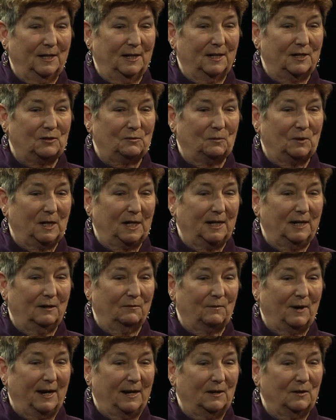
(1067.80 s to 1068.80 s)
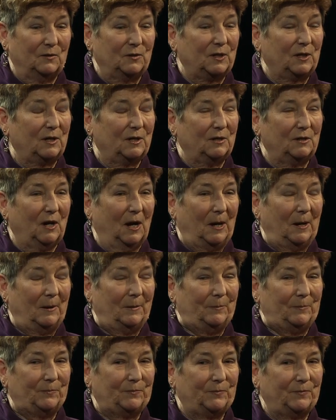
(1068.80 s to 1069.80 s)
is really around,
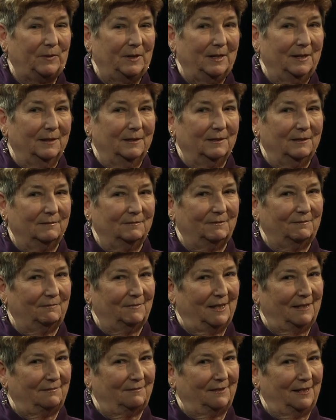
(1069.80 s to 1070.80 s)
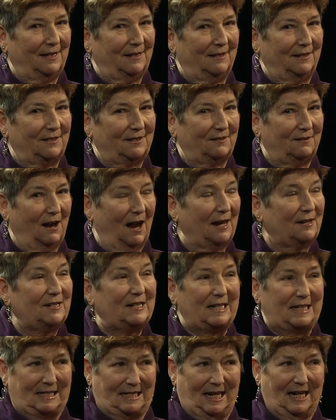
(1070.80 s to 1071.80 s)
and it's not
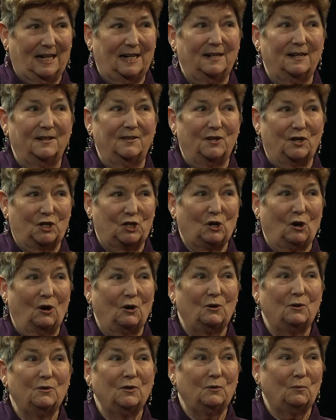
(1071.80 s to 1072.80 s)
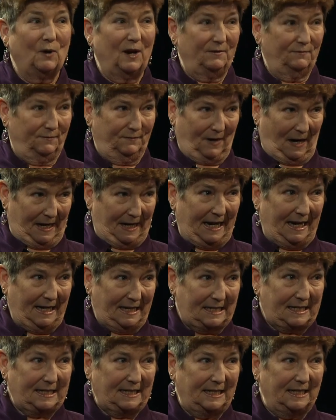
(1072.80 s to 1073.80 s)
dictated in the charter the way
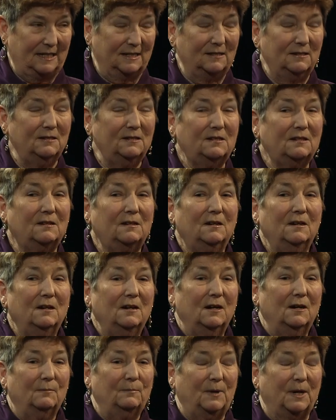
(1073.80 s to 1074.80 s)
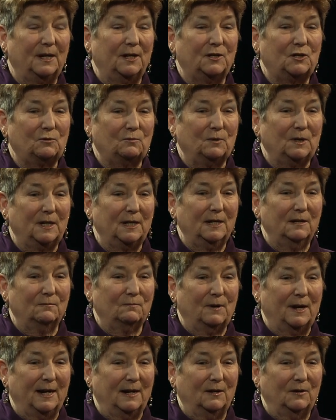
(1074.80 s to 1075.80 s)
finance is, but it's really
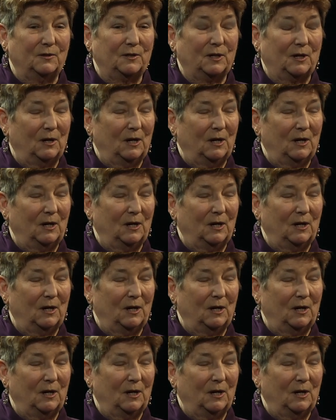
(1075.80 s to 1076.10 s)
around